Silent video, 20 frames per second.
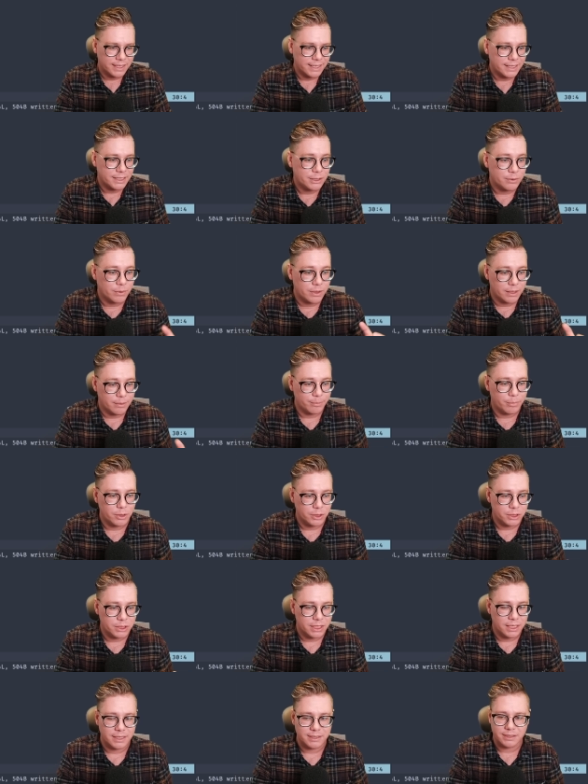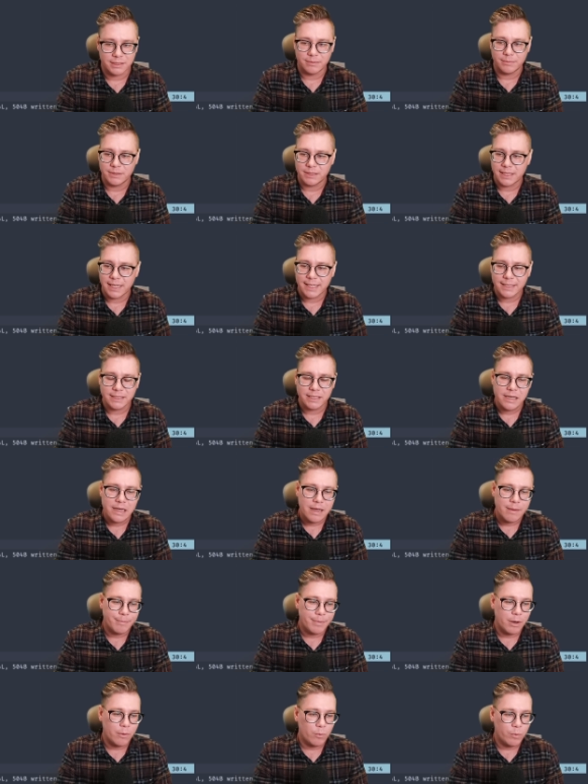in case you want to push custom stats,
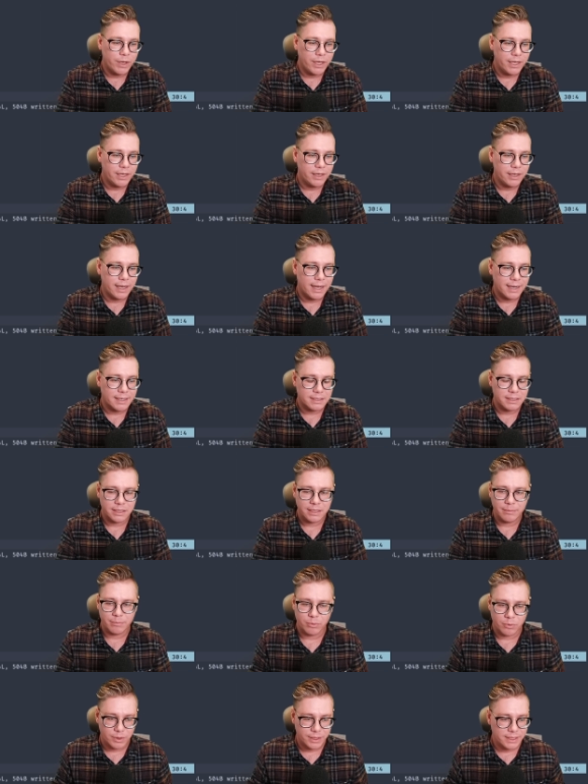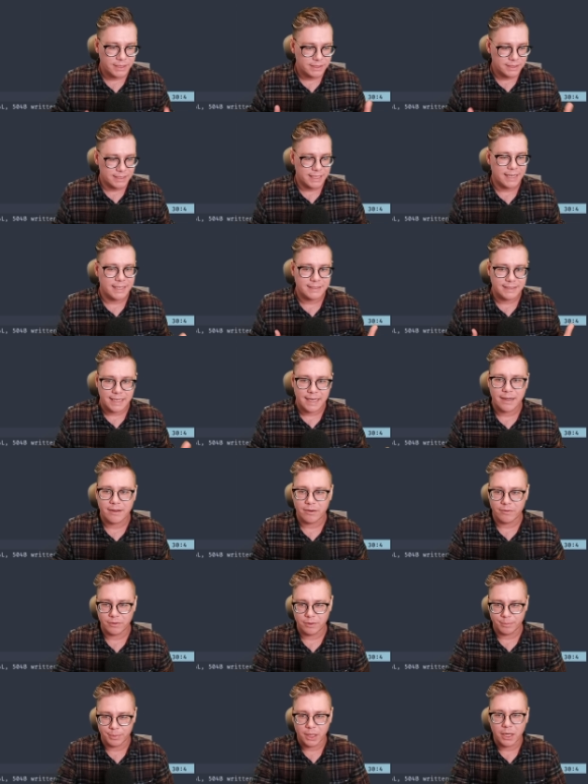but we actually bring stats out
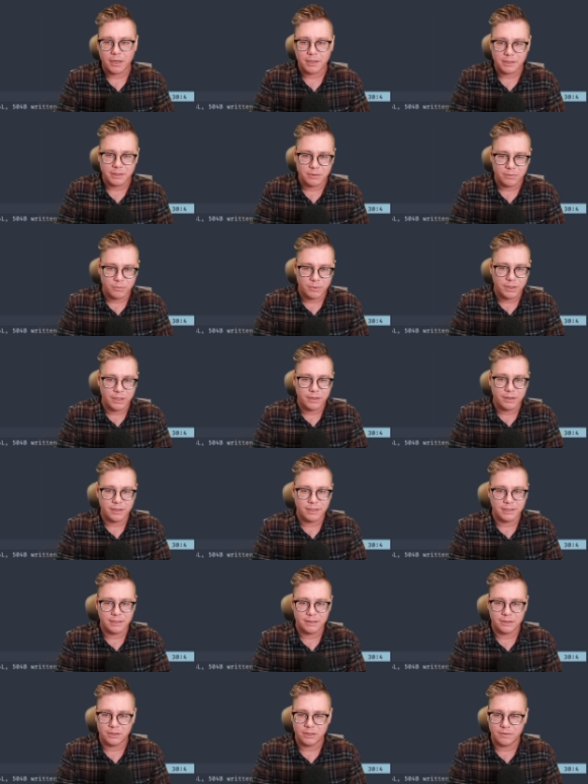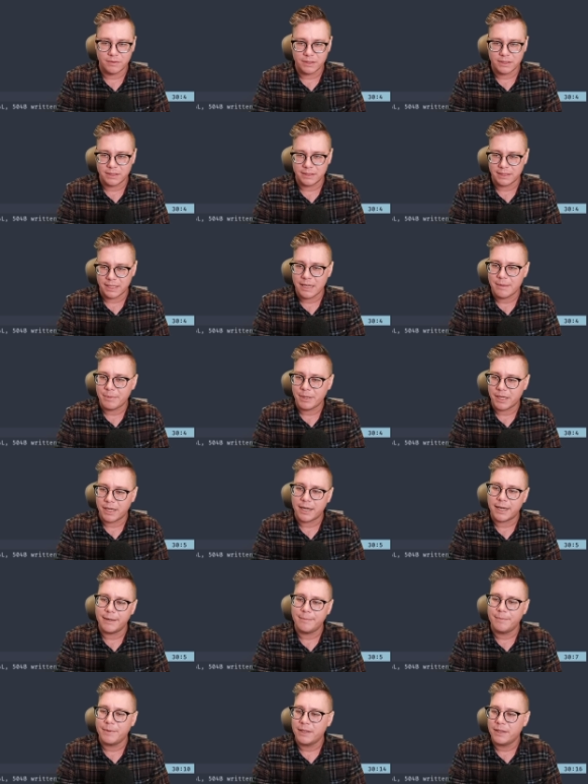of the box with this services
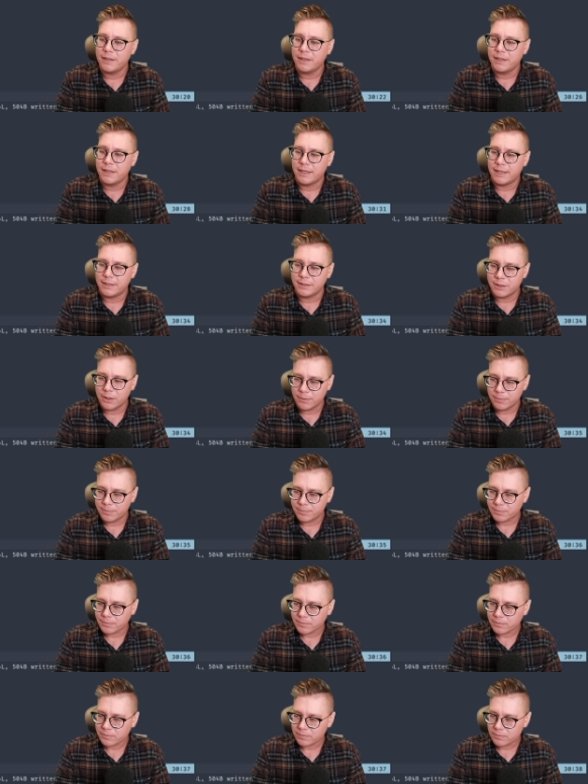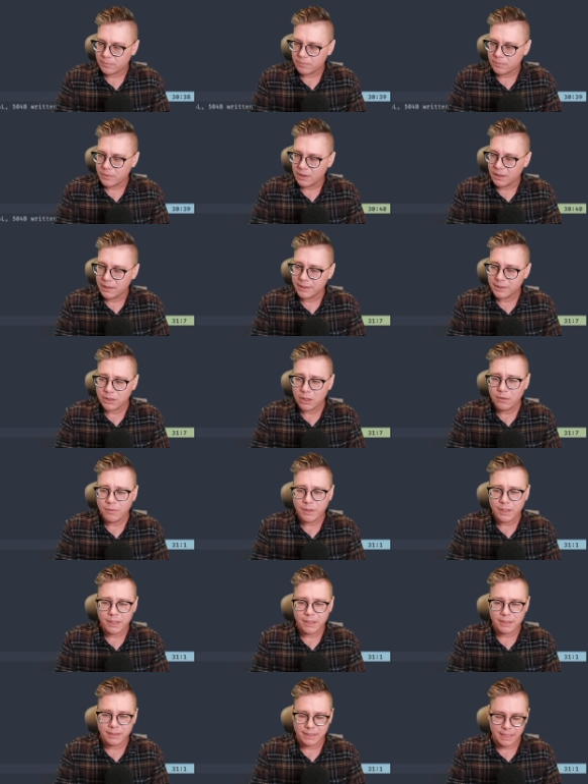API. And so let's go over
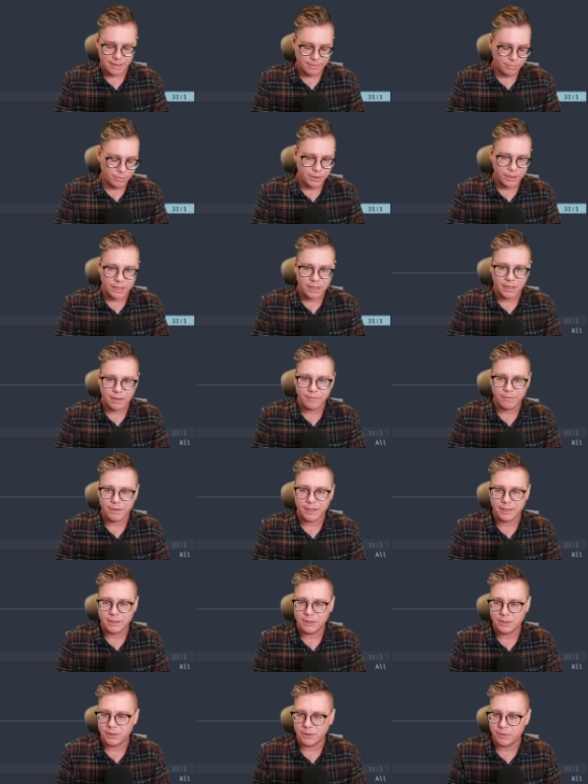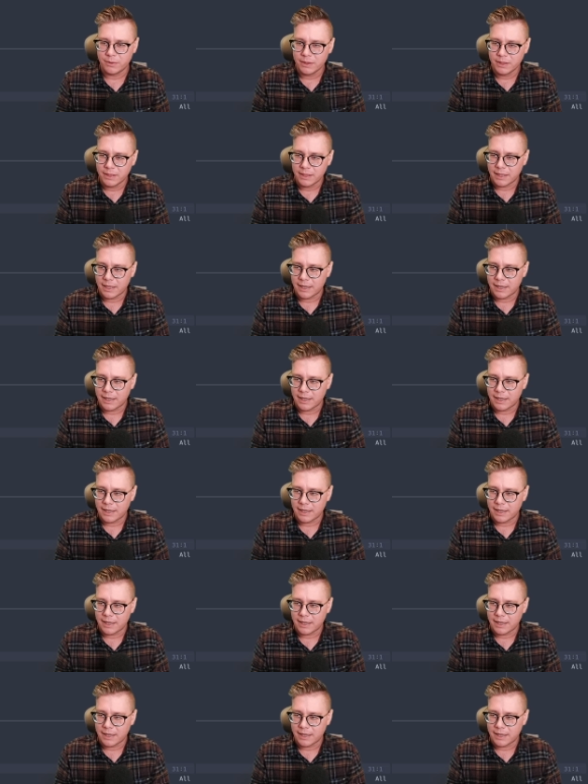here to this endpoint config to